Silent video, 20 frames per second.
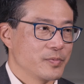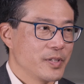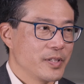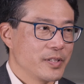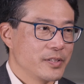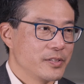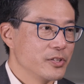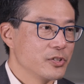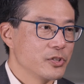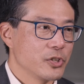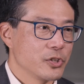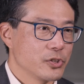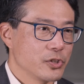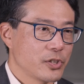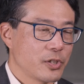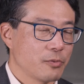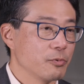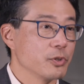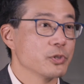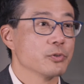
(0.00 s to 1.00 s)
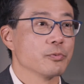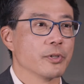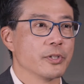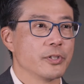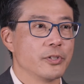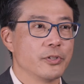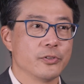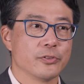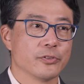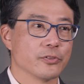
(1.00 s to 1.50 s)
the decision on which one to
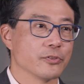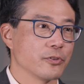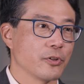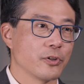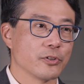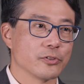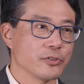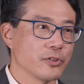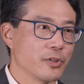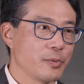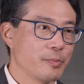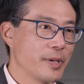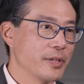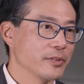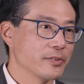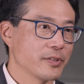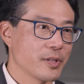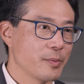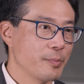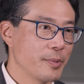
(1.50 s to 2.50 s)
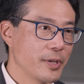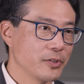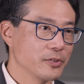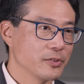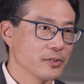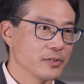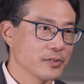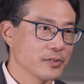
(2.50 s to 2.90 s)
use is largely based on the patient.